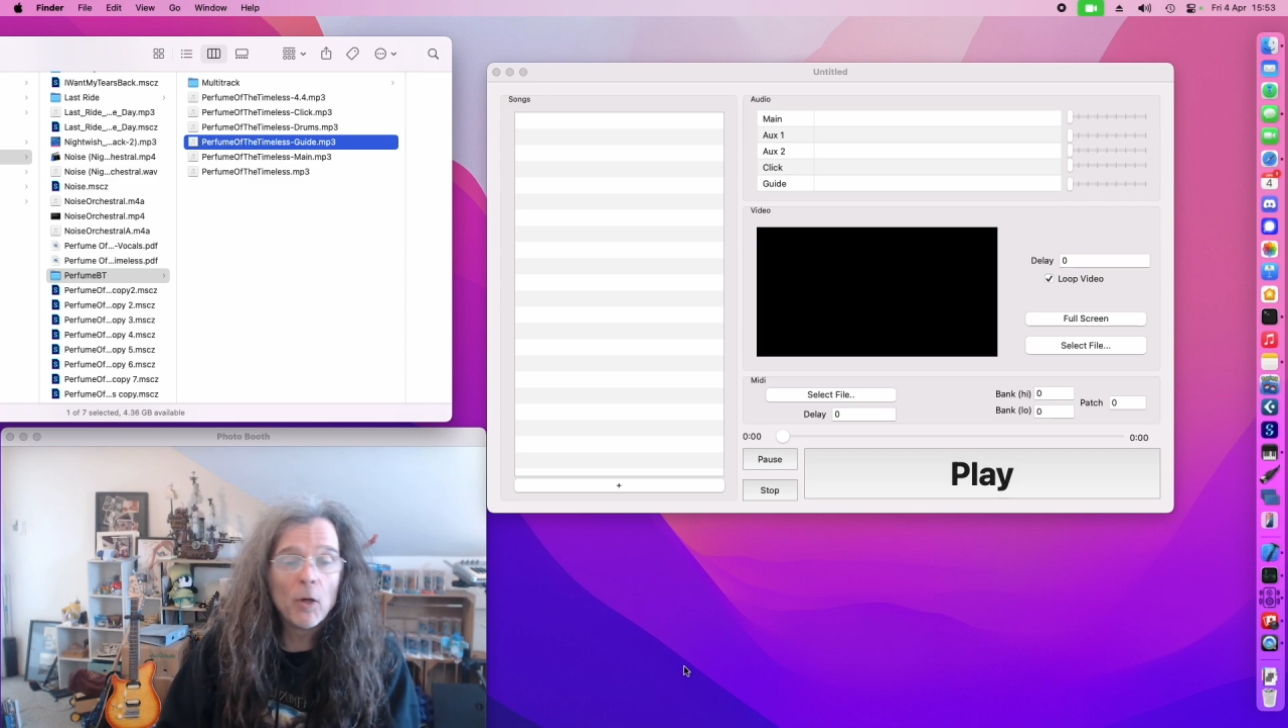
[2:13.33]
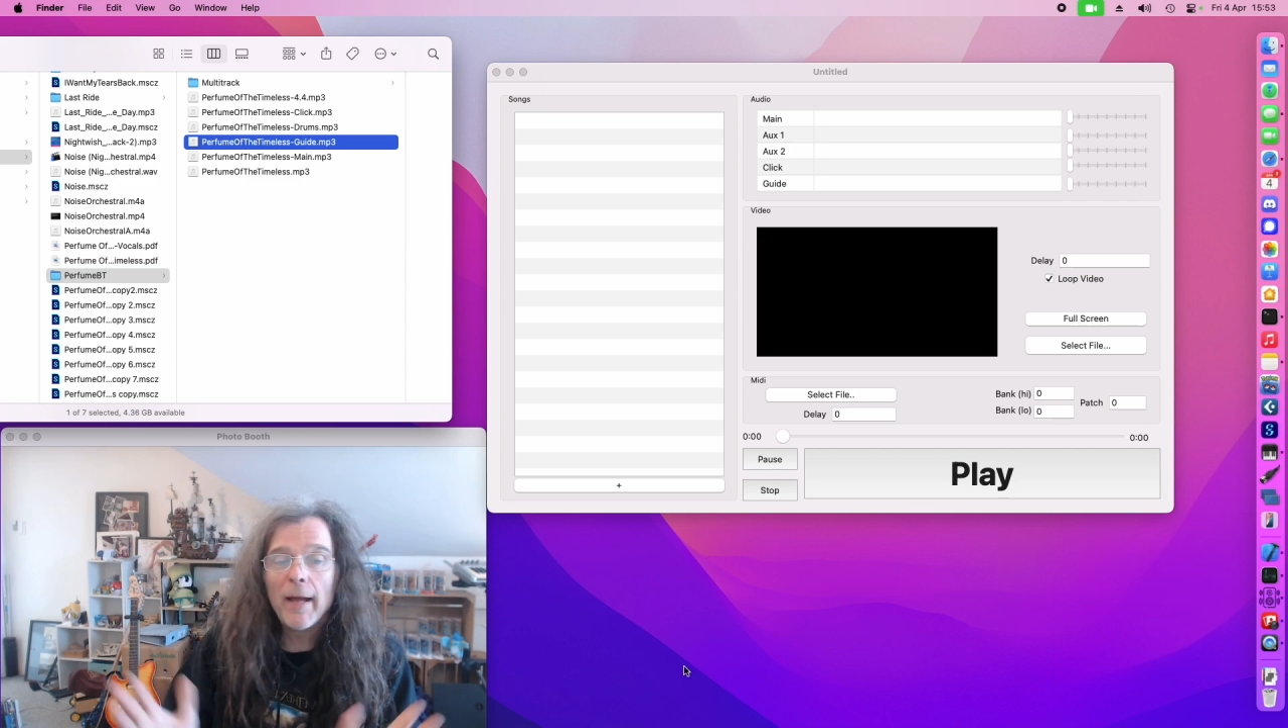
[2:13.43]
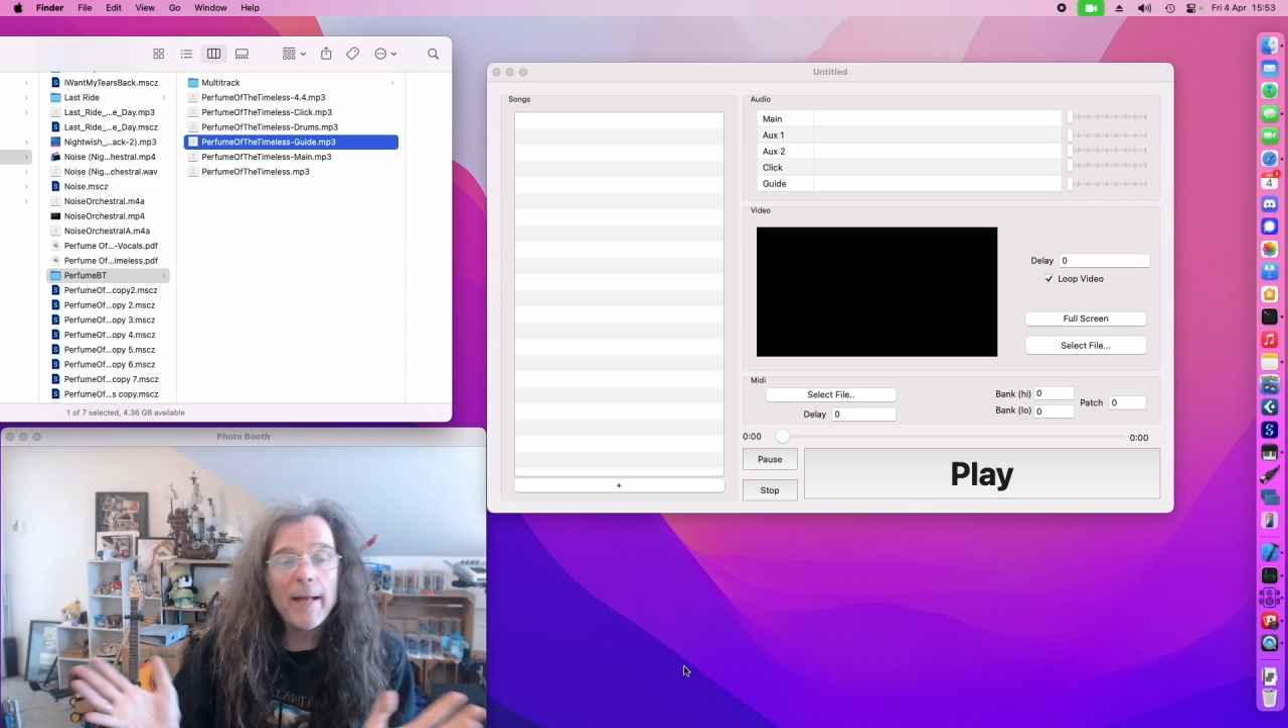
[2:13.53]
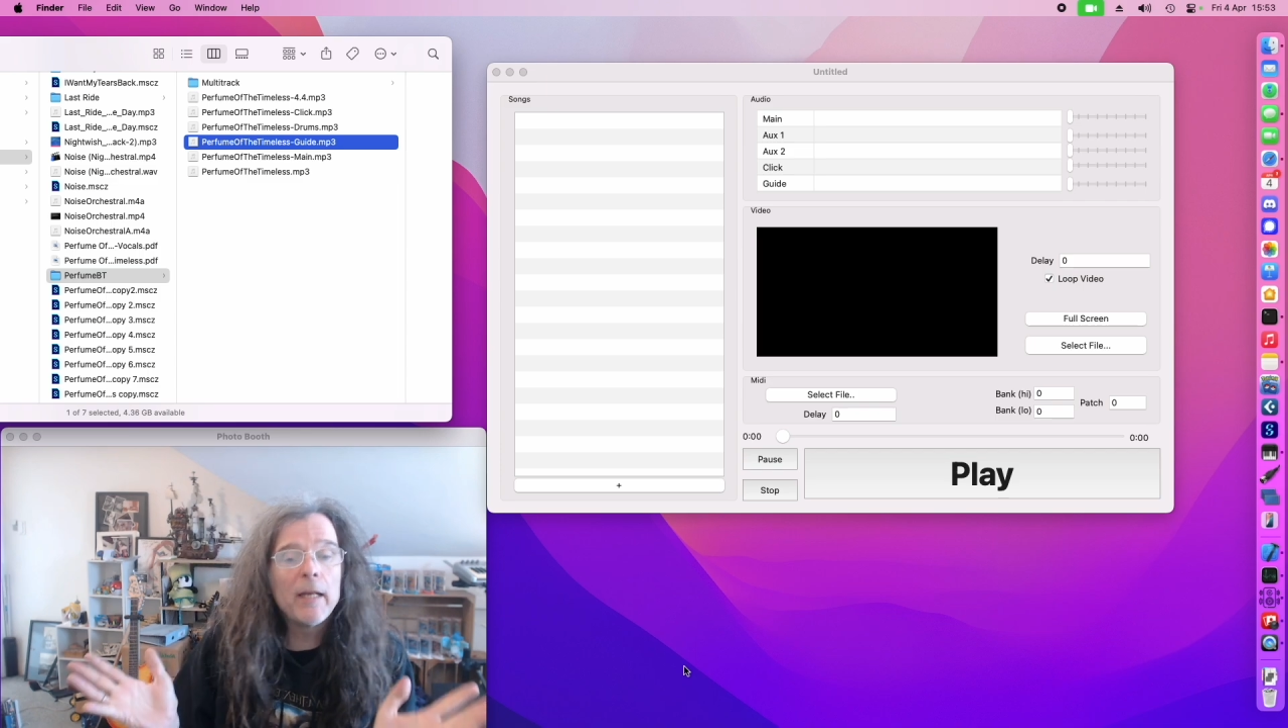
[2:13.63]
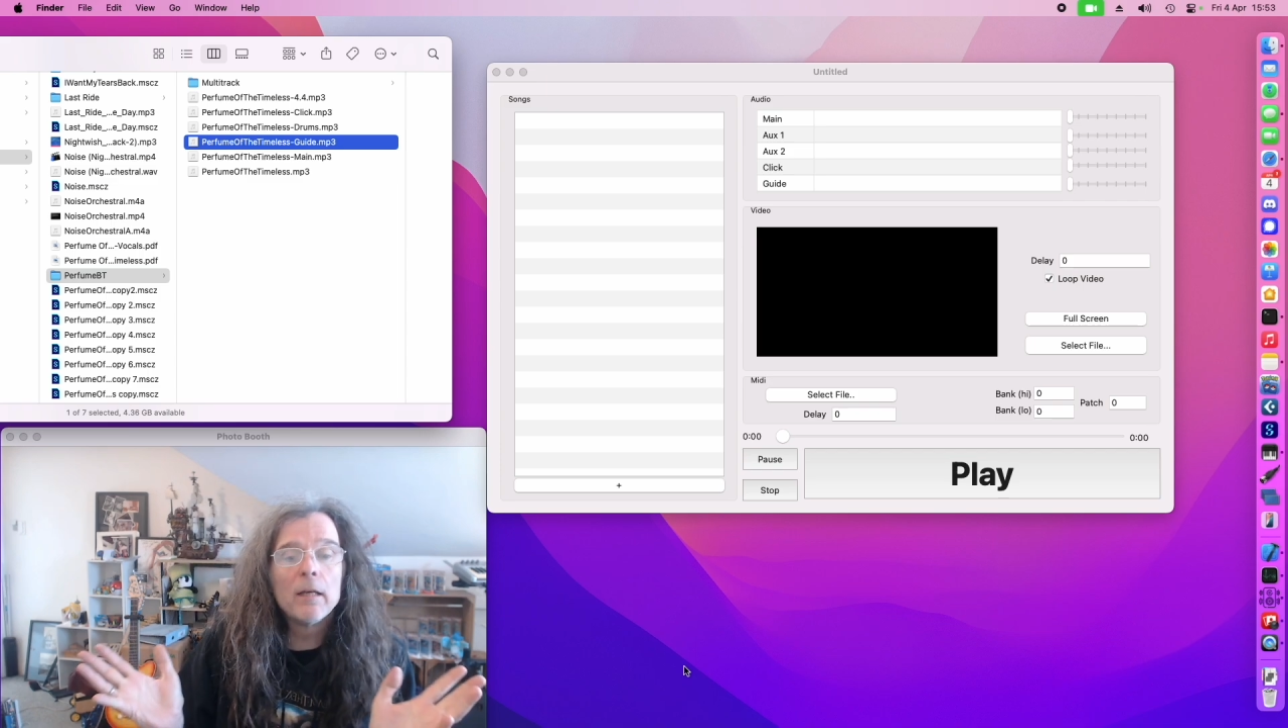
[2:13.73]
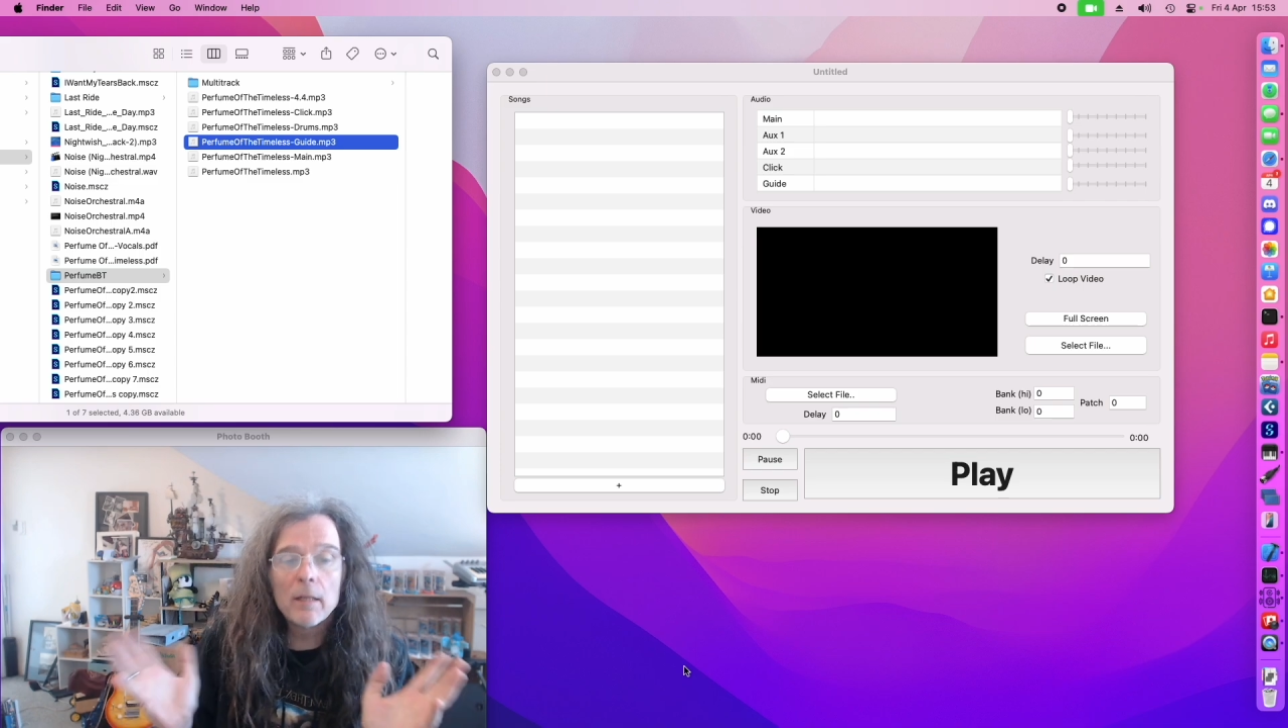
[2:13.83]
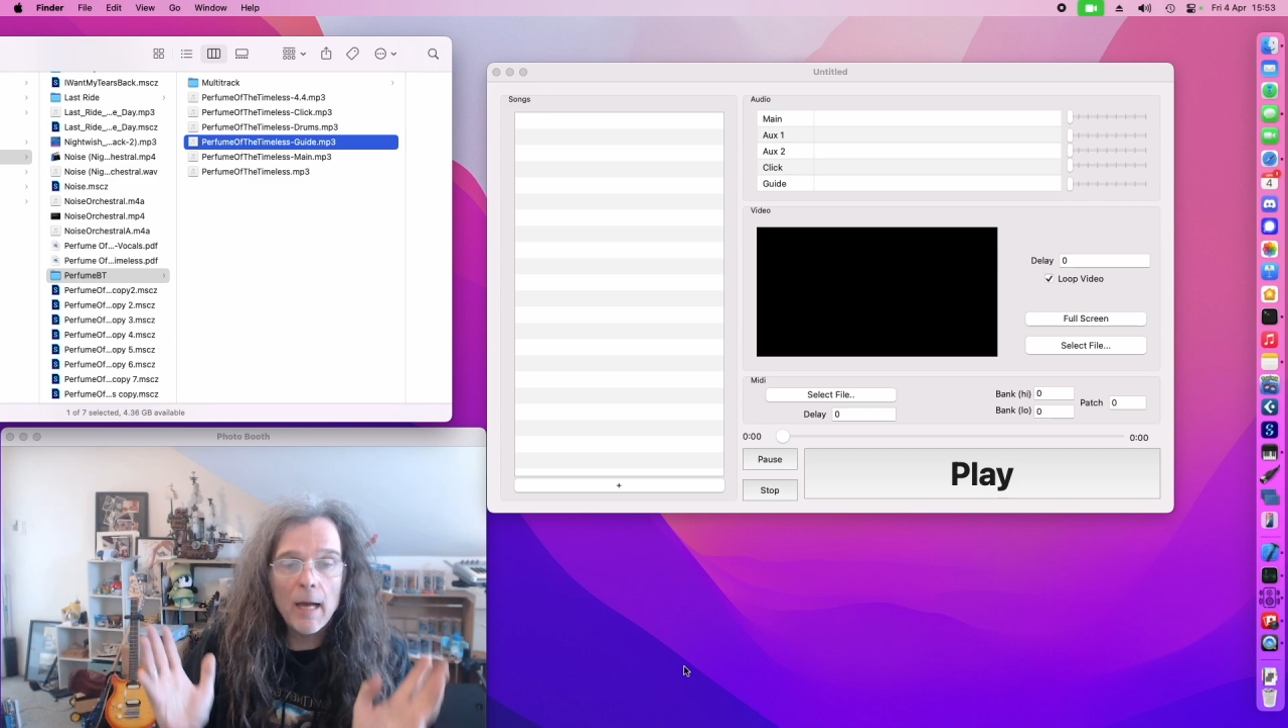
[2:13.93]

any other